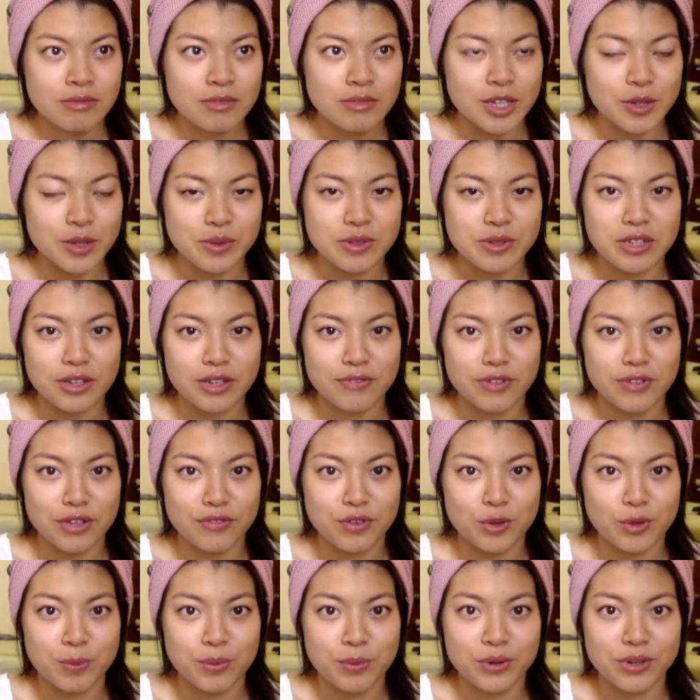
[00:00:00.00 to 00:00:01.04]
that was definitely a
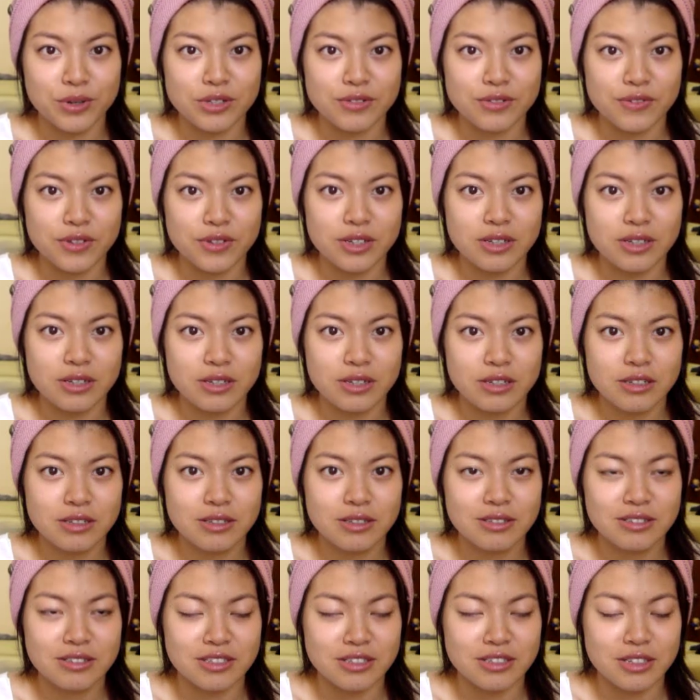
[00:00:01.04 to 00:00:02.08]
few points for the
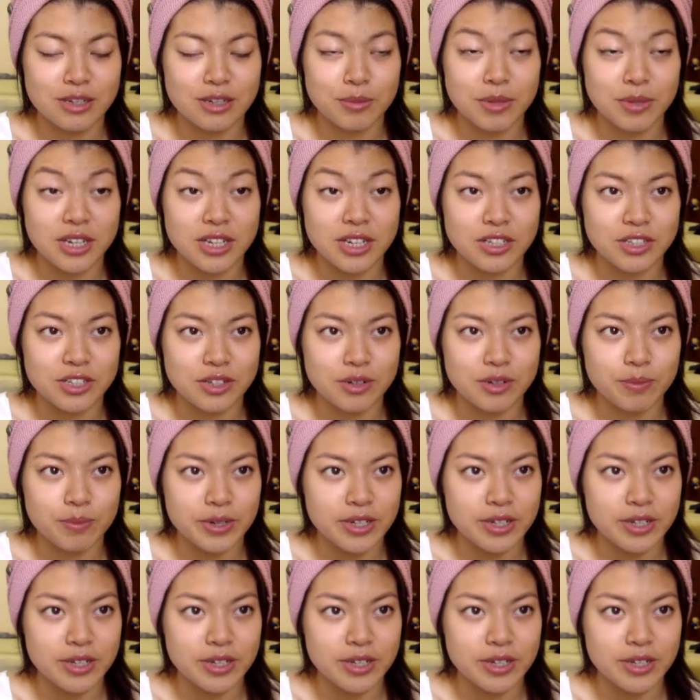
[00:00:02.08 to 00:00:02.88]
determination.